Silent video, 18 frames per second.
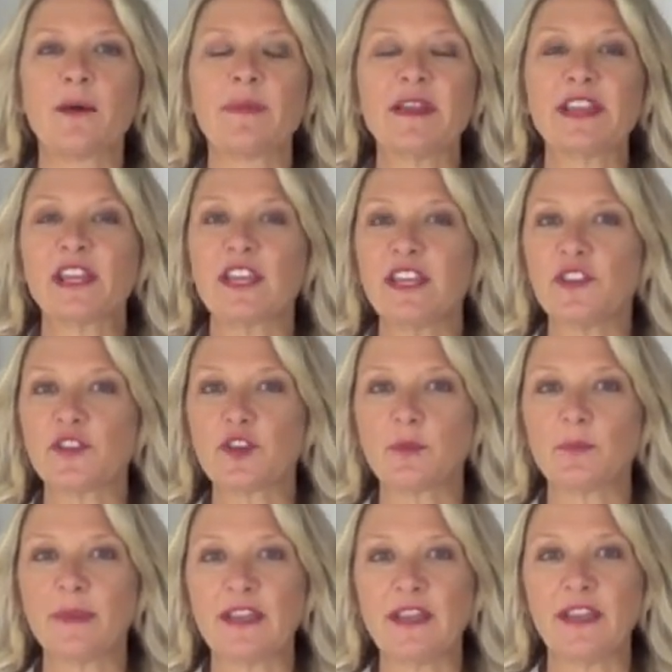It can
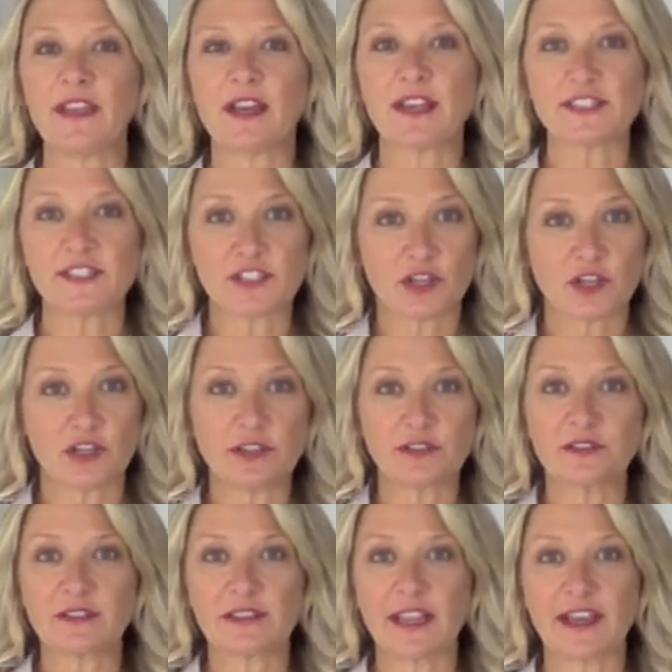either be a
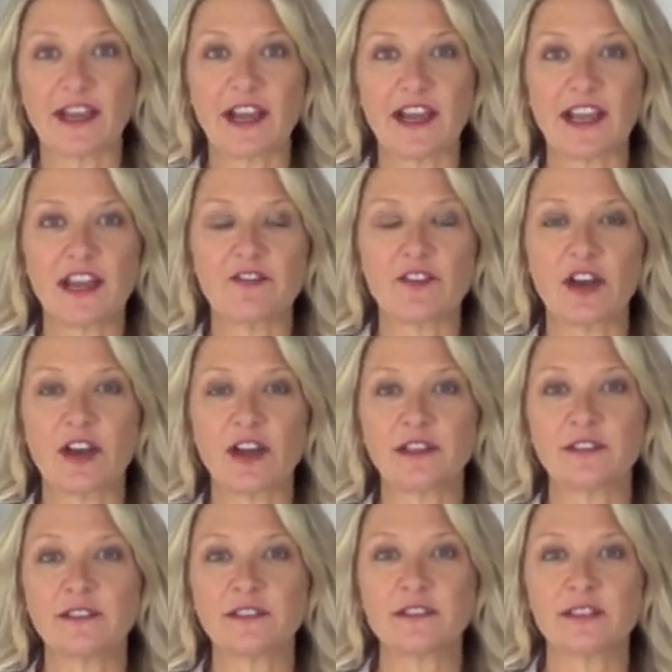skirt, like I have
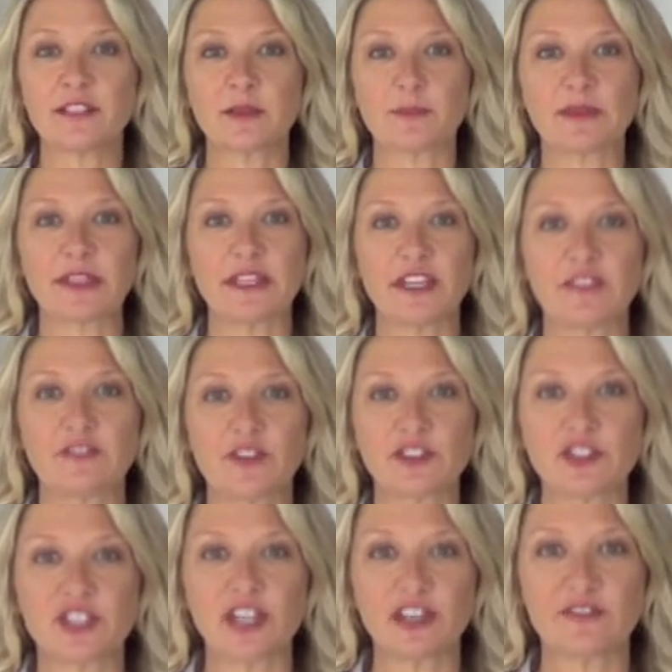on, the pleated
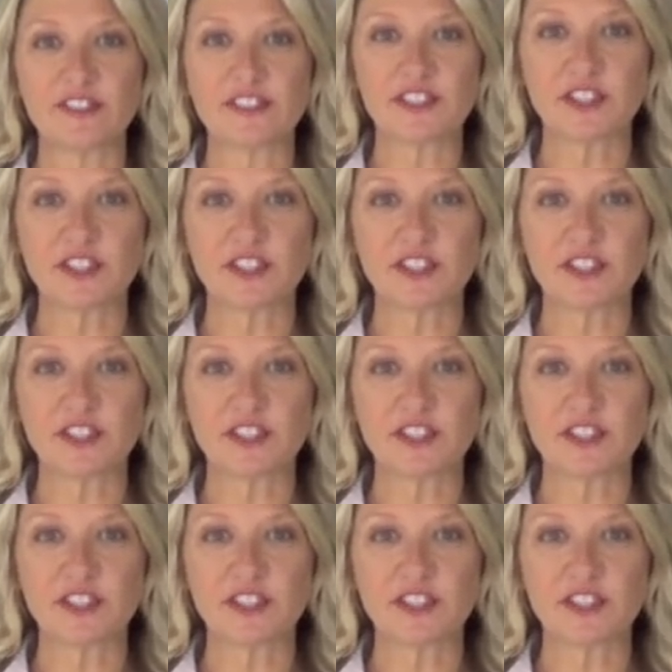version of a